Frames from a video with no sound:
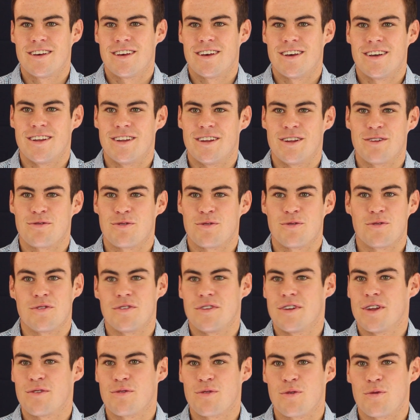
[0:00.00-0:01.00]
And it
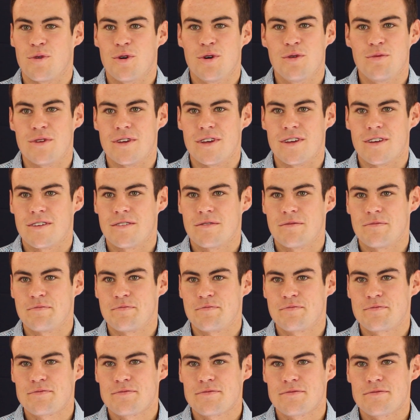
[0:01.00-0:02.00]
never will be.
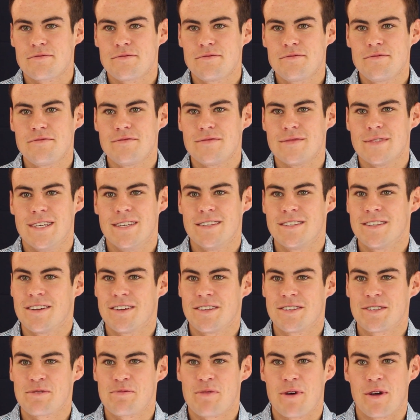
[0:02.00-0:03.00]
He
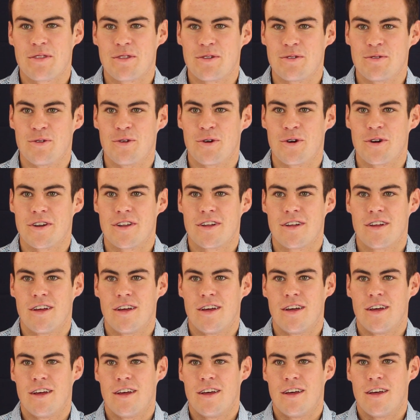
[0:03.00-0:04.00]
said, it's about the Lord.
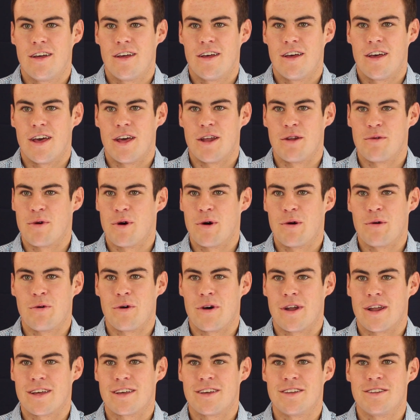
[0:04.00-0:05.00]
And about
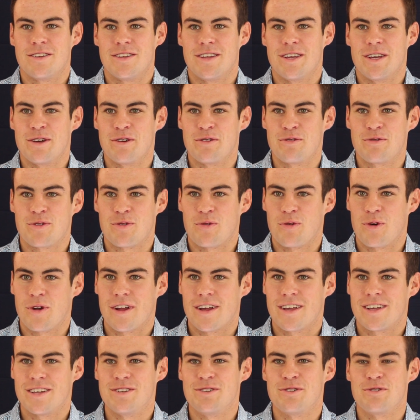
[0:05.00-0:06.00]
what I can give and what
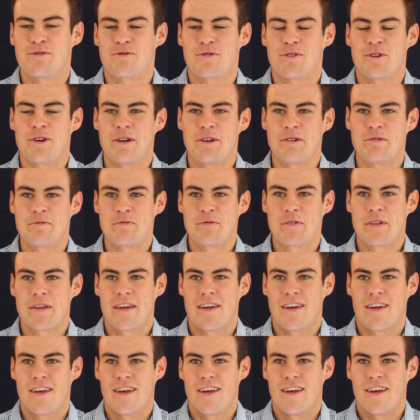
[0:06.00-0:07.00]
I can do for him.
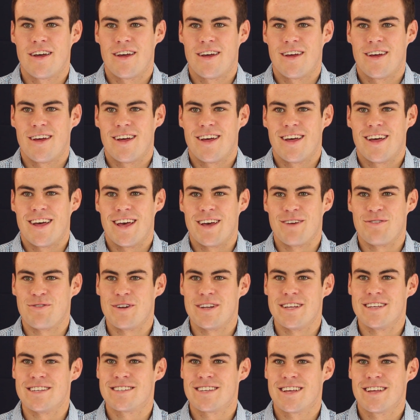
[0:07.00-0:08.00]
And
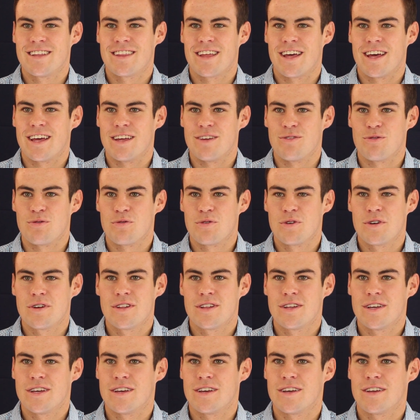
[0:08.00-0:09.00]
when he said that, it
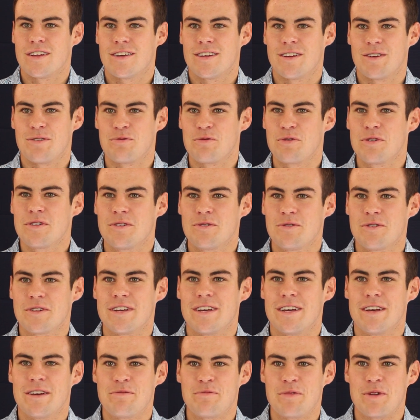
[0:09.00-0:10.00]
really
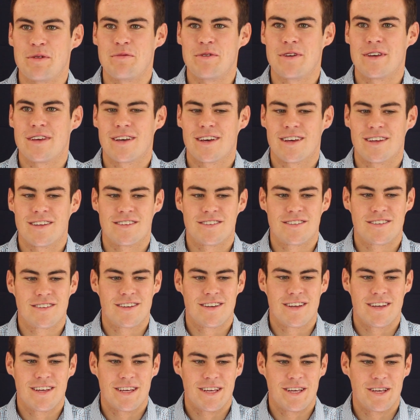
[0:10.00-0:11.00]
hit me,
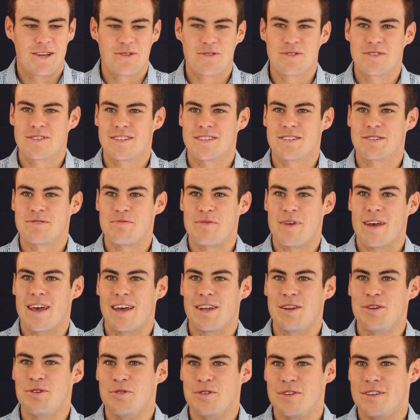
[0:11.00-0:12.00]
because here was this
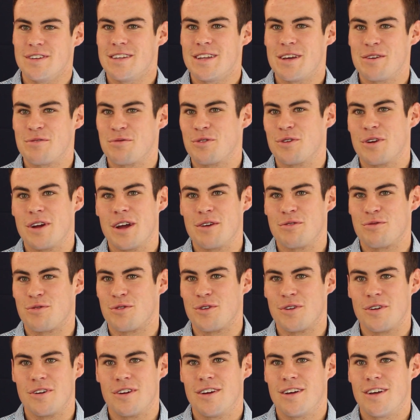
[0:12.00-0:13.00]
man who had never,
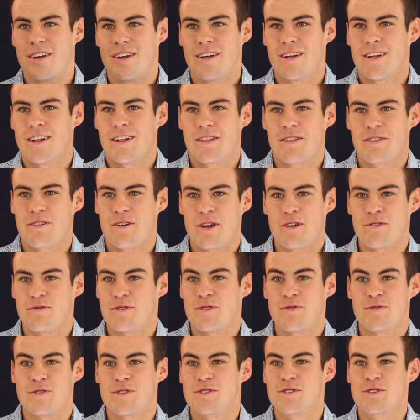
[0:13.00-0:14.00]
ever thought of
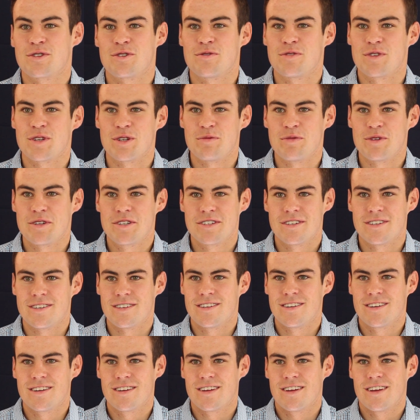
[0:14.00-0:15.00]
even serving a mission,